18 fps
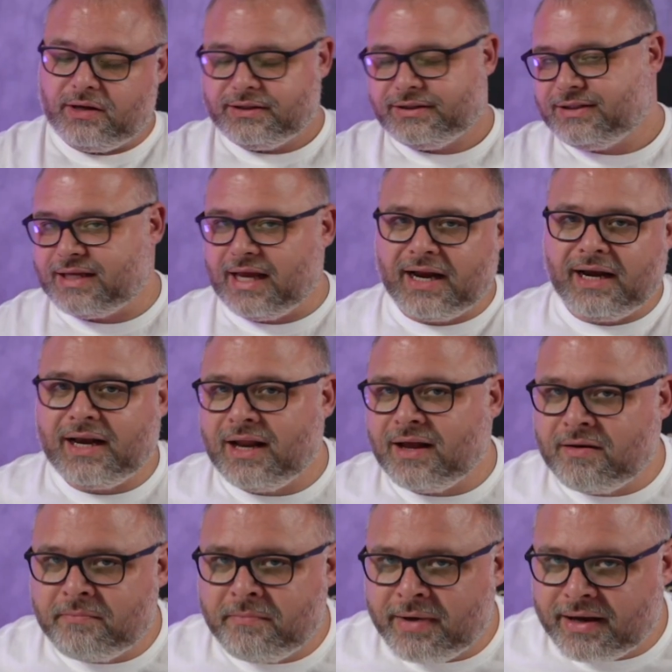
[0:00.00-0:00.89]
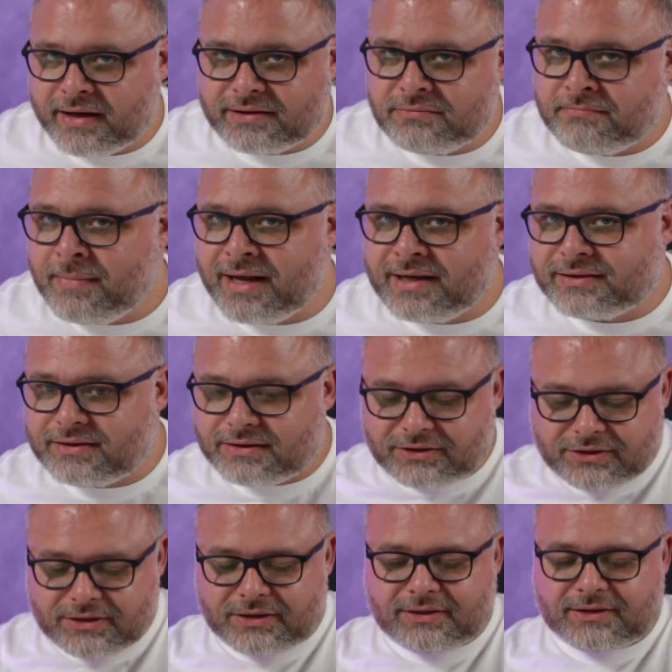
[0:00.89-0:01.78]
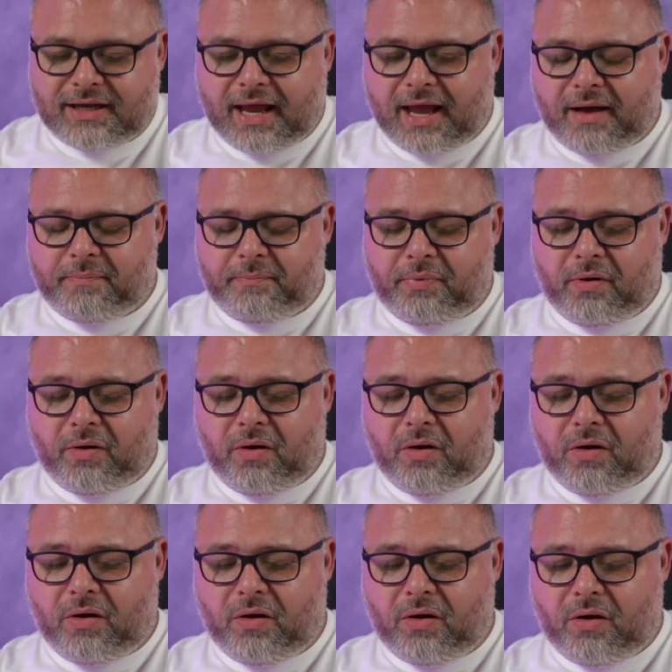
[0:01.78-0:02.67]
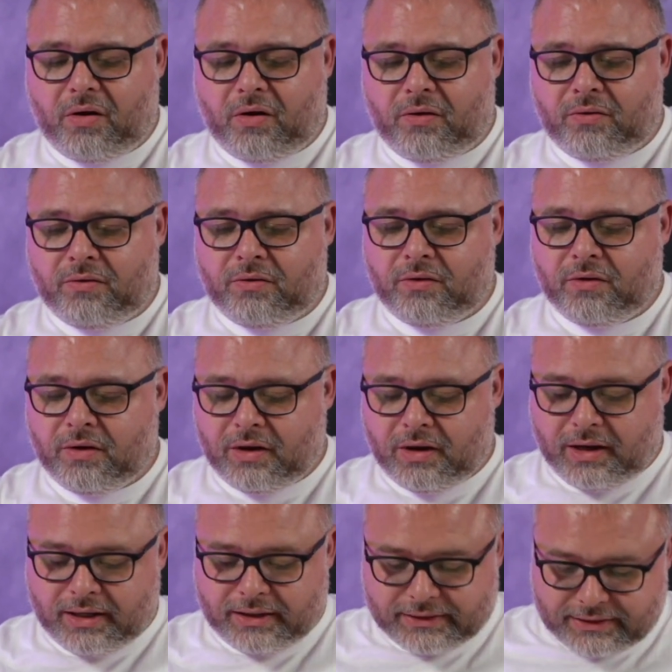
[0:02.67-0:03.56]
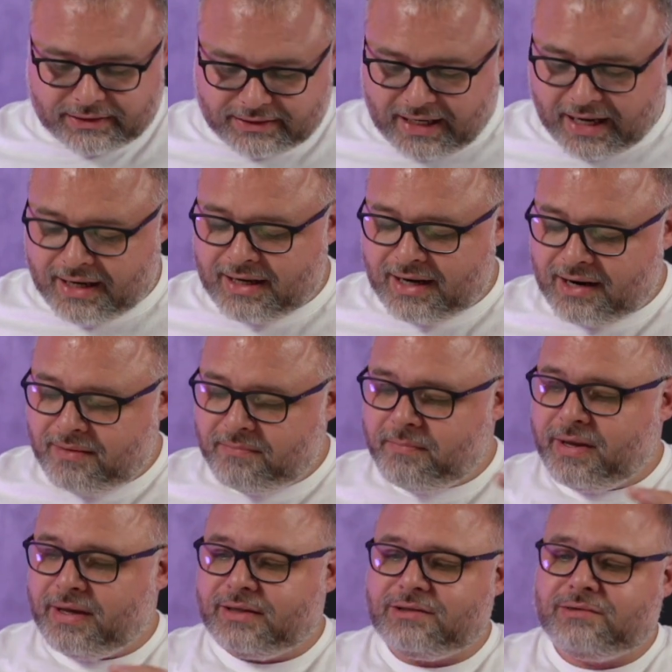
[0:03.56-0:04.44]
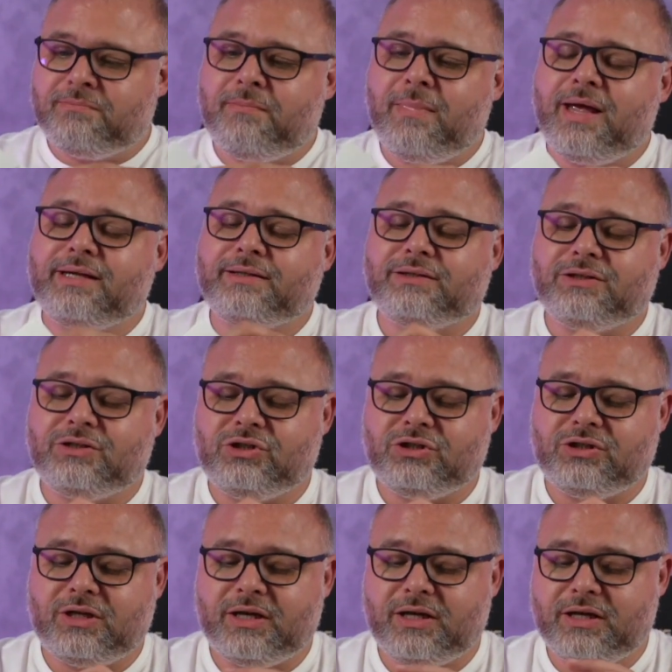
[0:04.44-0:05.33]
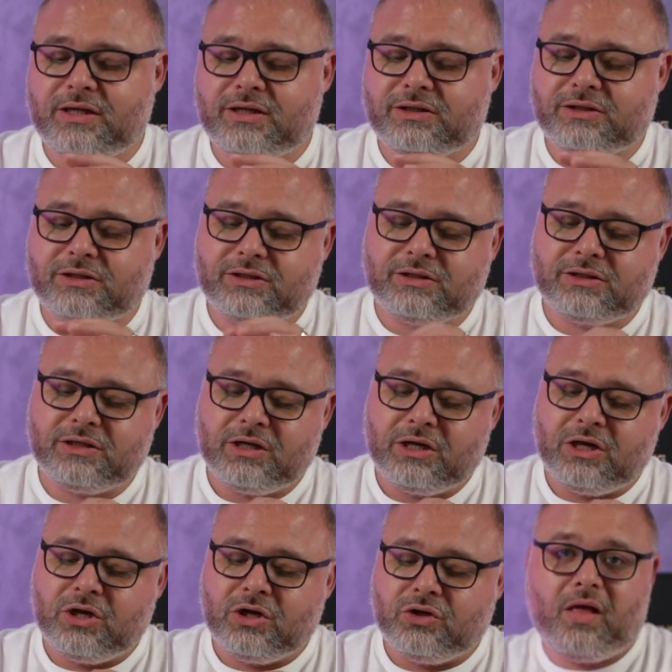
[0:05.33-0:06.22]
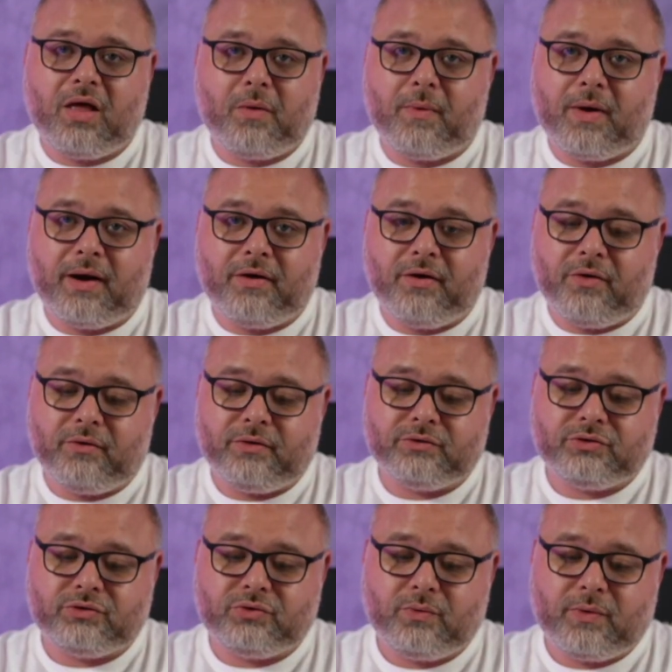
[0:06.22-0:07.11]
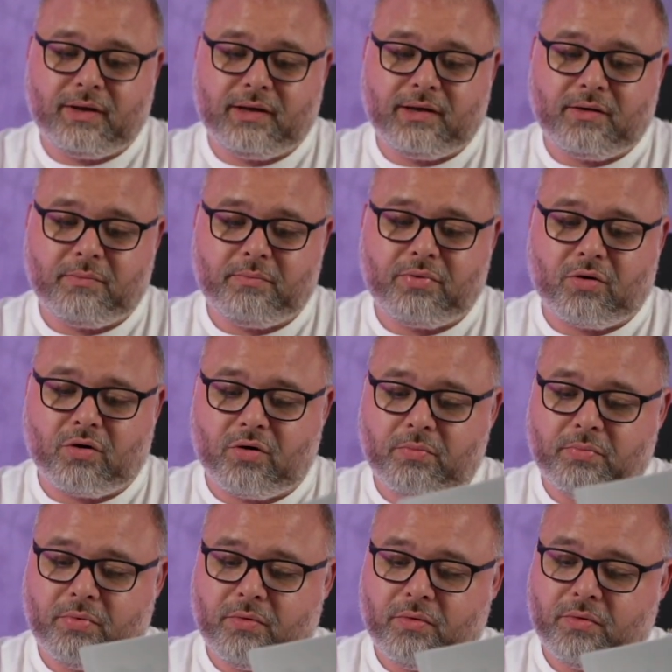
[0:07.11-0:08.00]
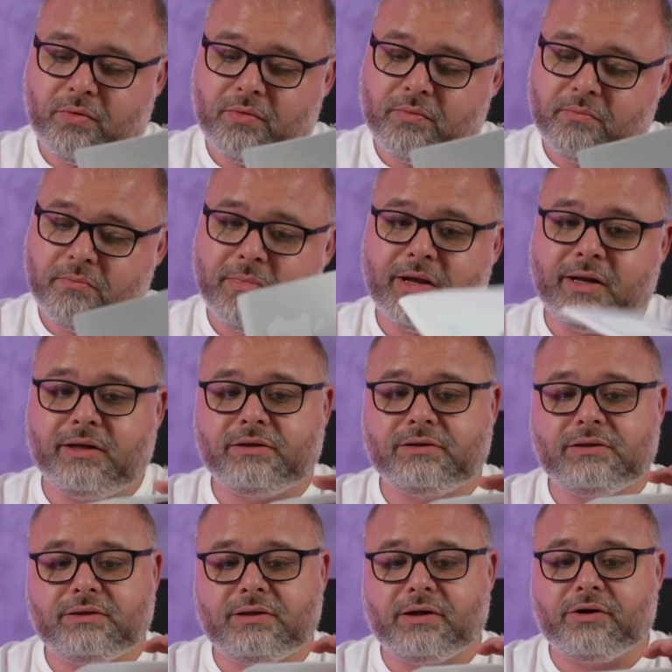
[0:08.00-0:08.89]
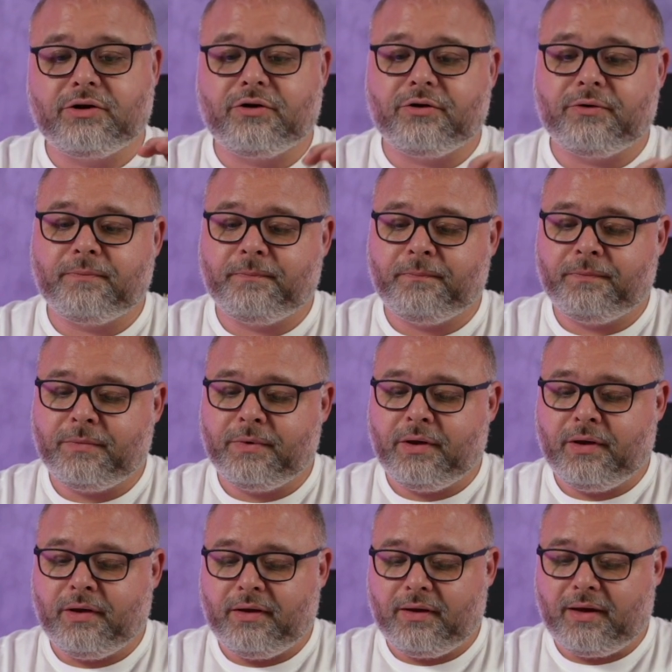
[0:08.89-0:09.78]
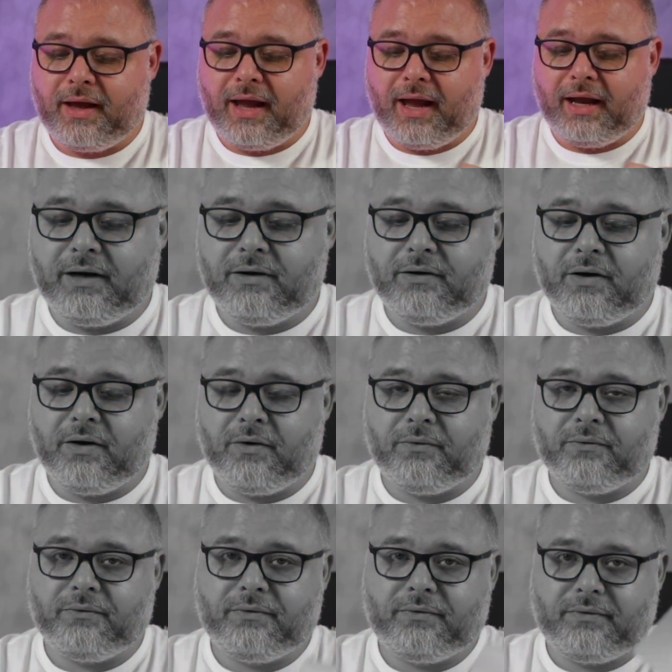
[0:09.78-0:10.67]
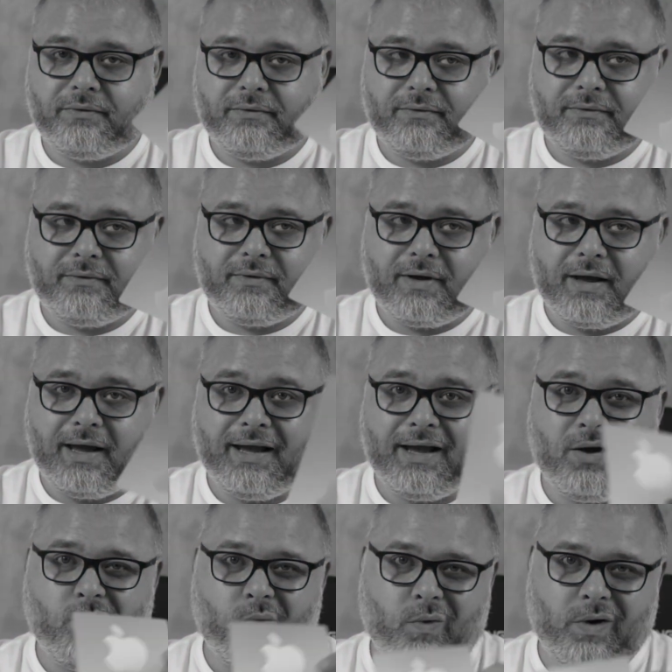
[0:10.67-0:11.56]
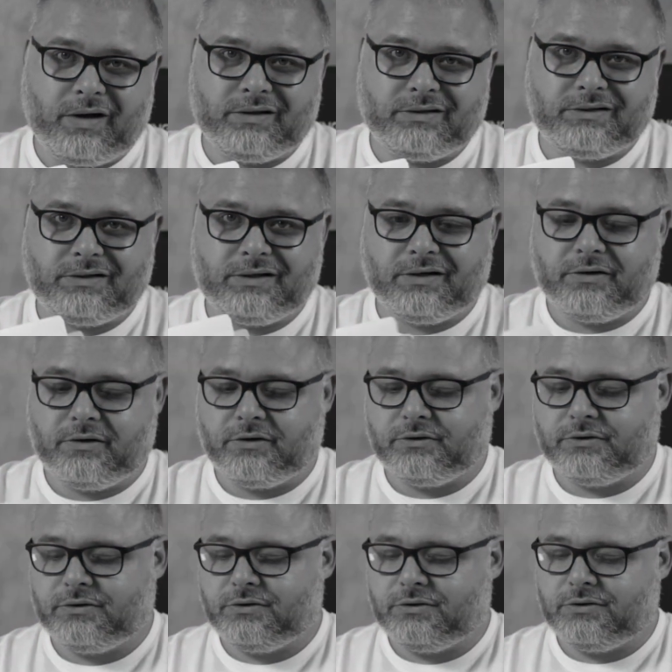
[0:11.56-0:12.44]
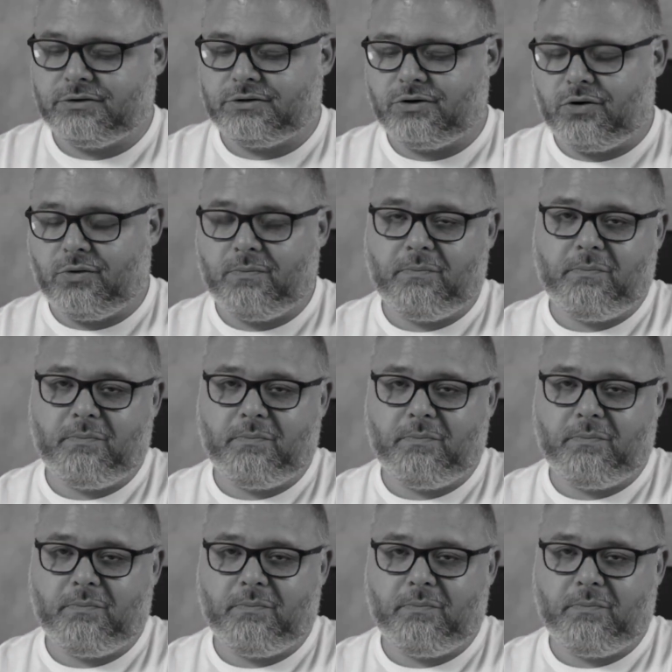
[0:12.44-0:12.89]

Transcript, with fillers: sending mixed messages, Apple, sending mixed messages. All I wanna know is do I get a purple mini sticker? I don't, I get white stickers. So